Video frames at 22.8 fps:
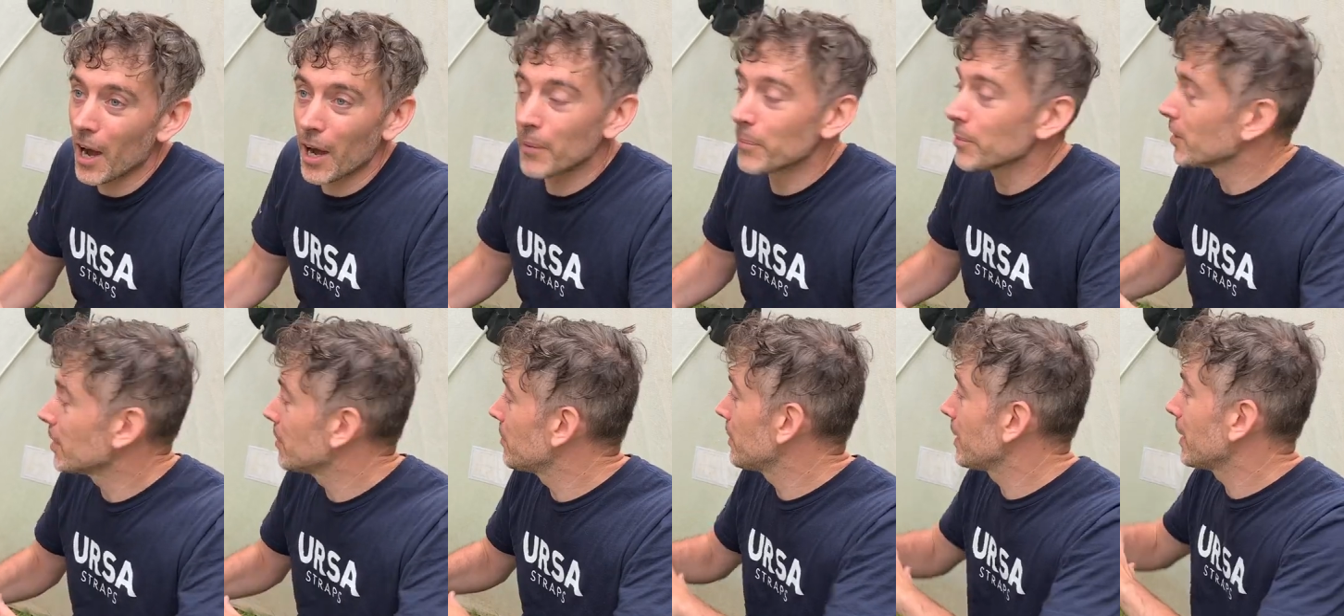I'm
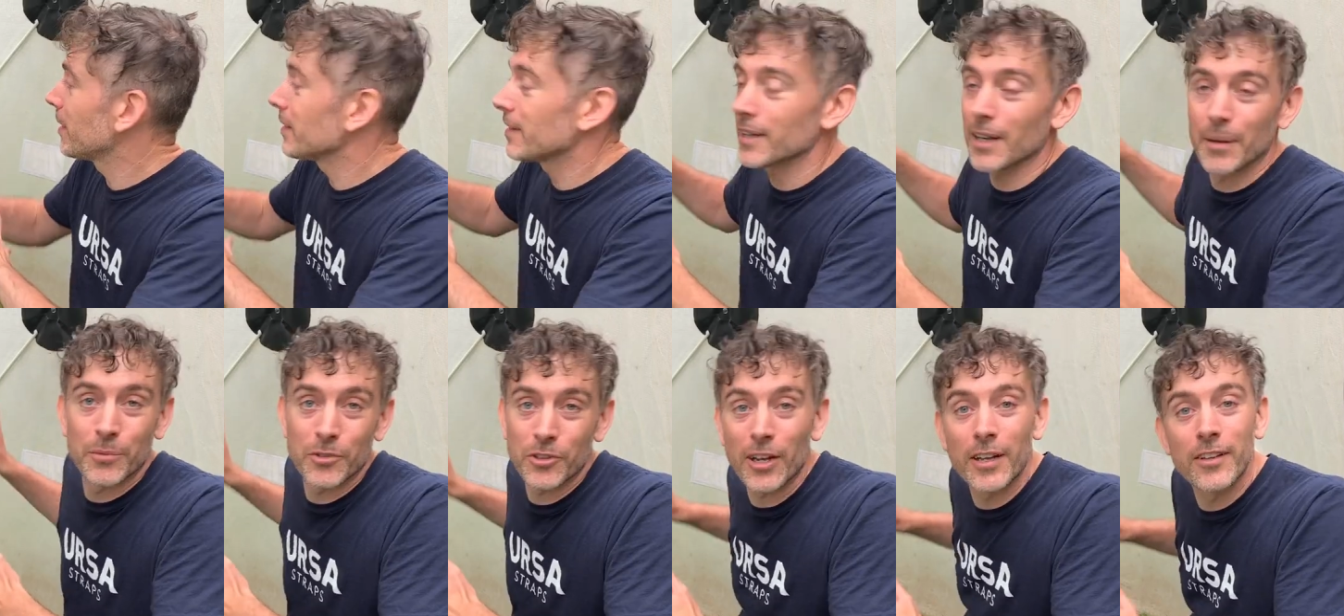going to be ending
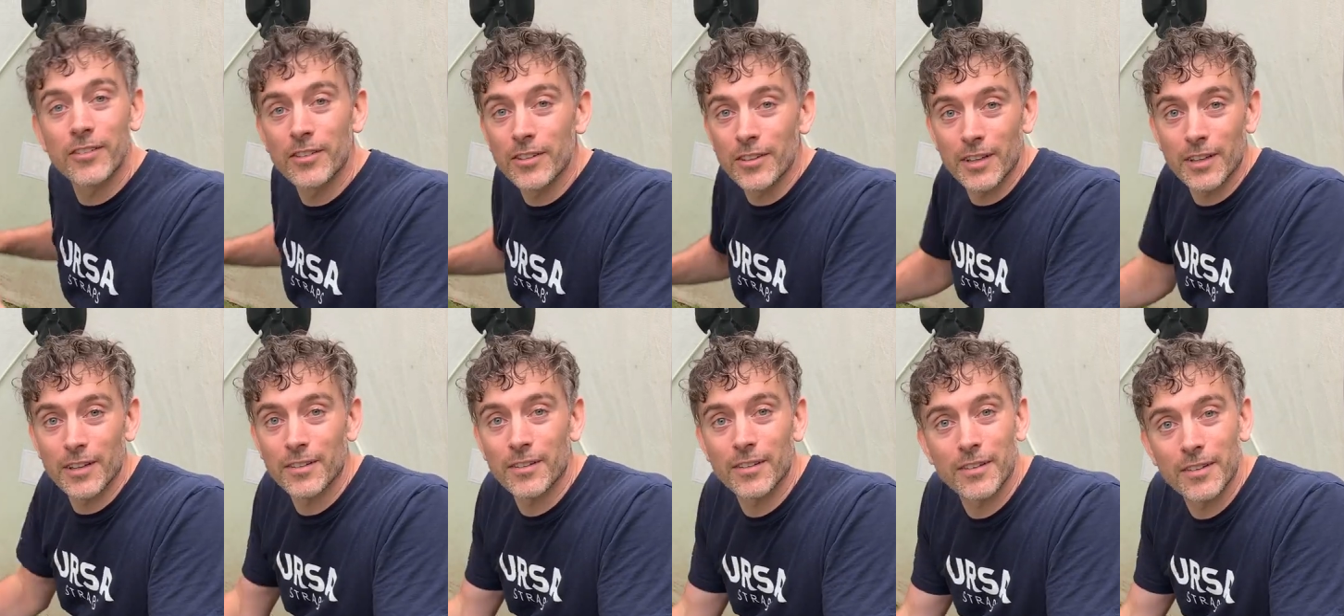up changing
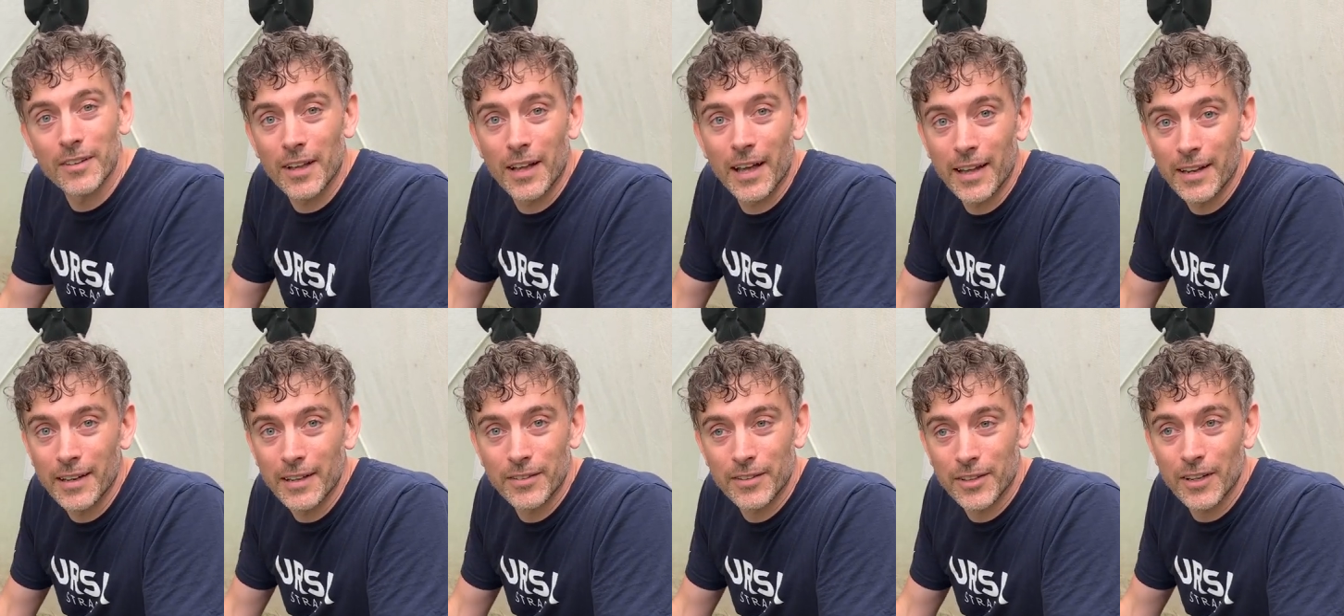this
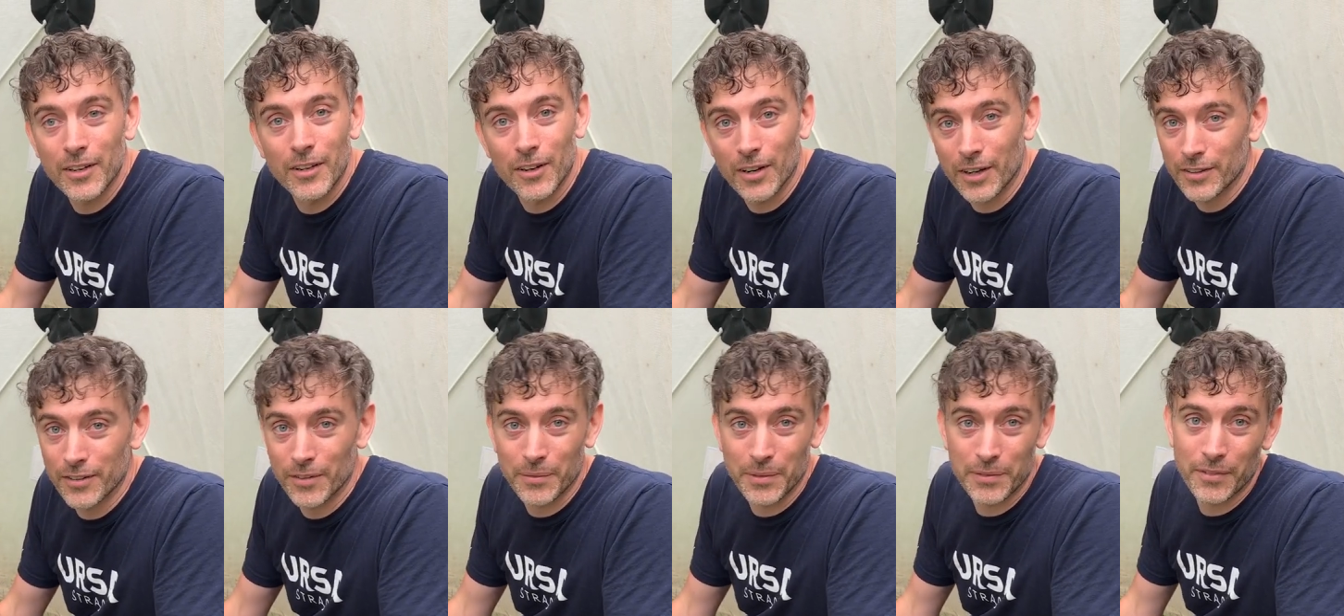and it's going to look
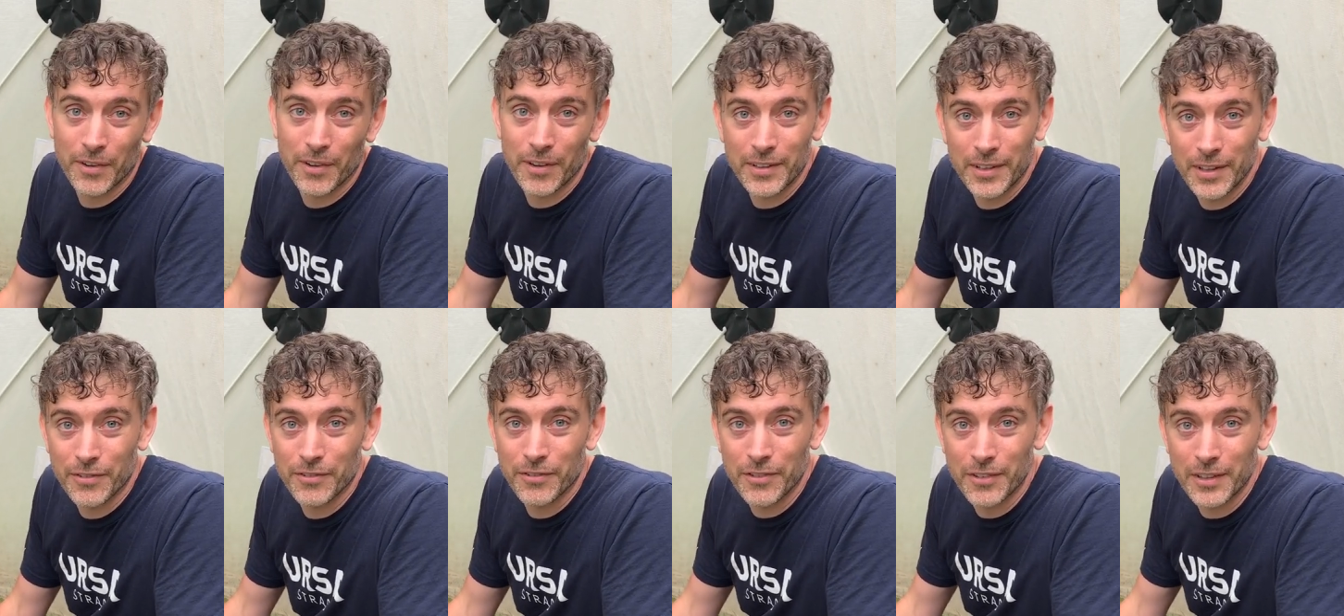like something very
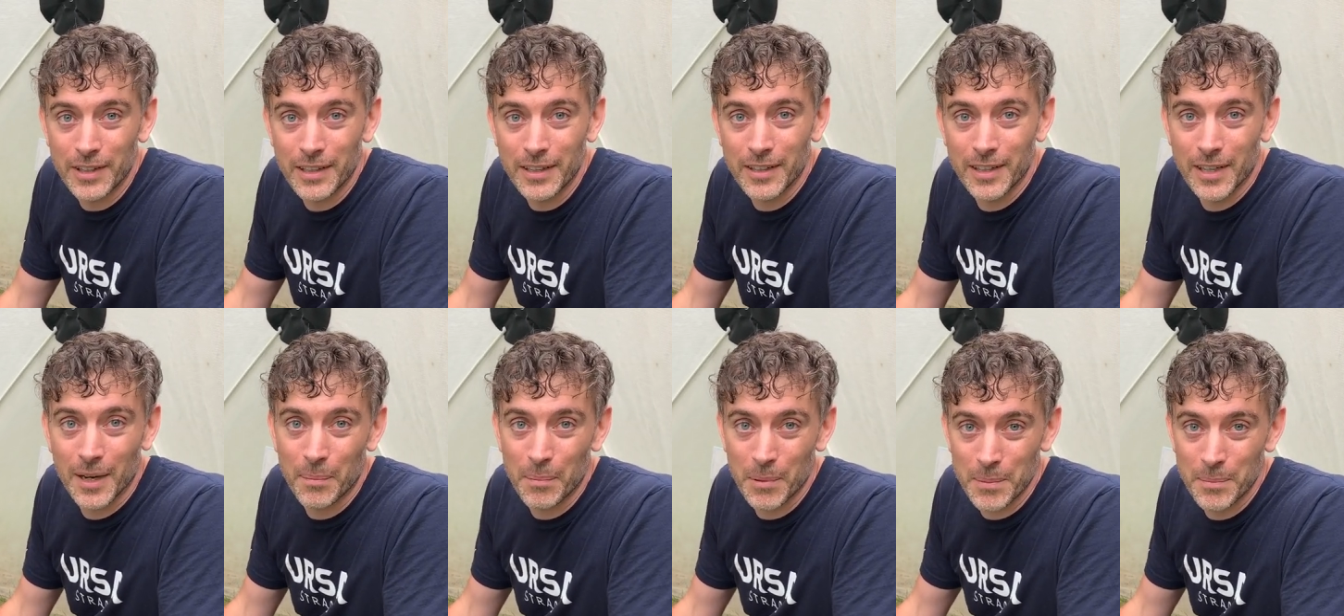different in a
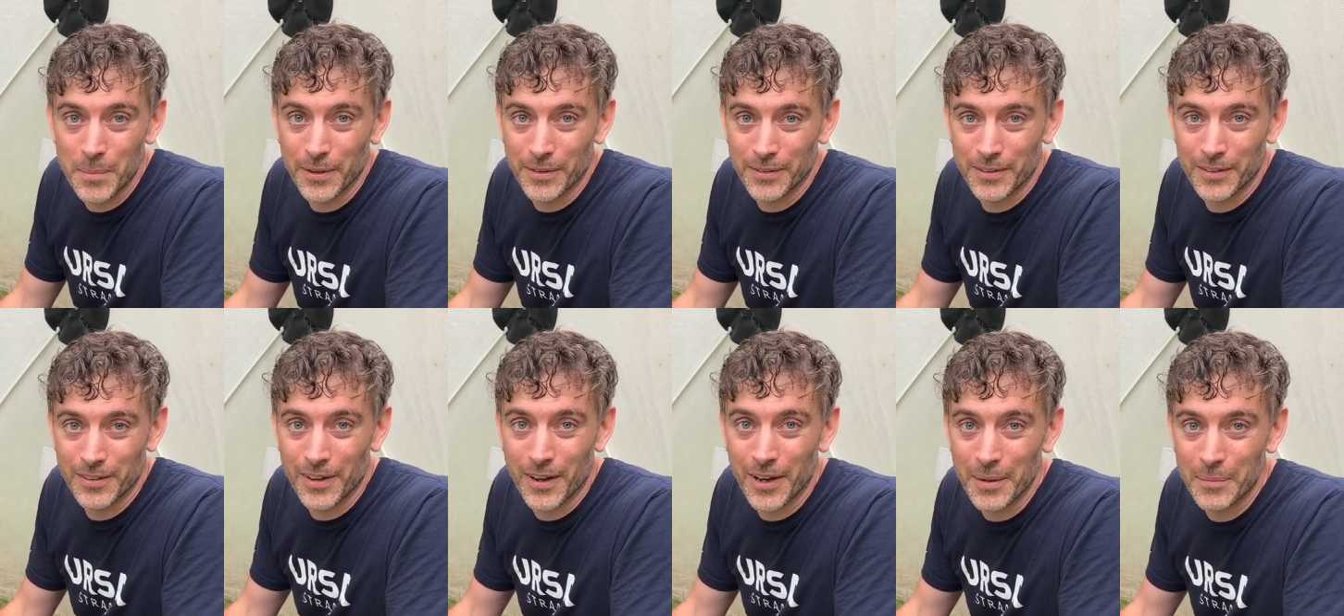couple of
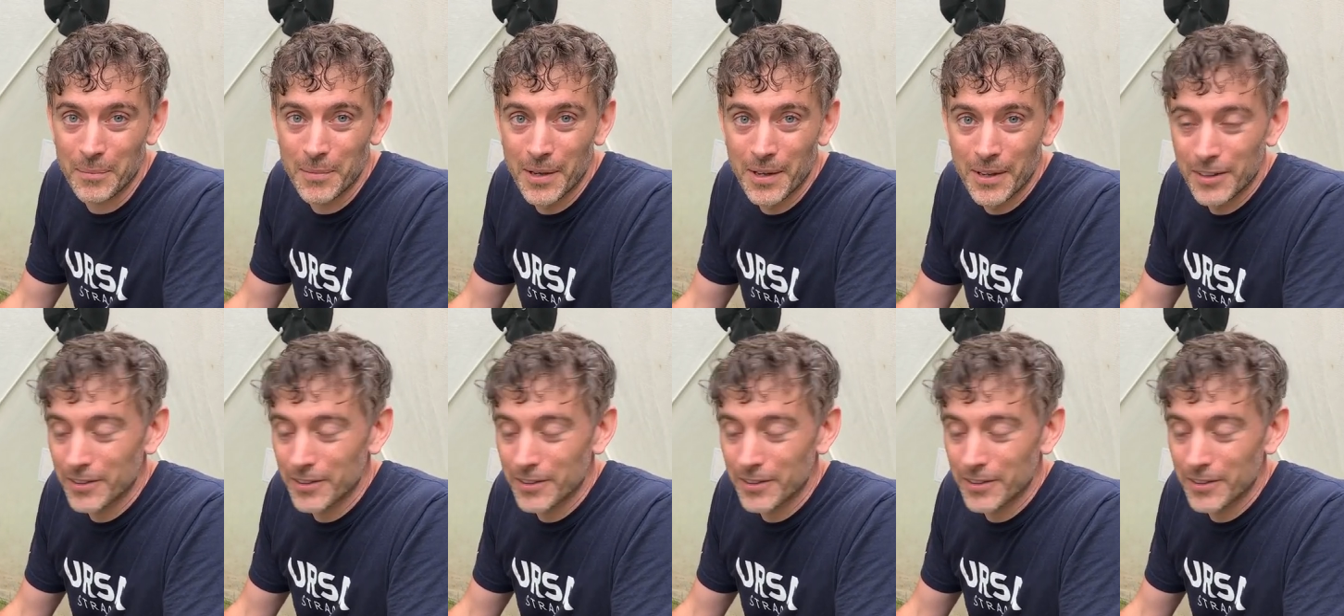months' time.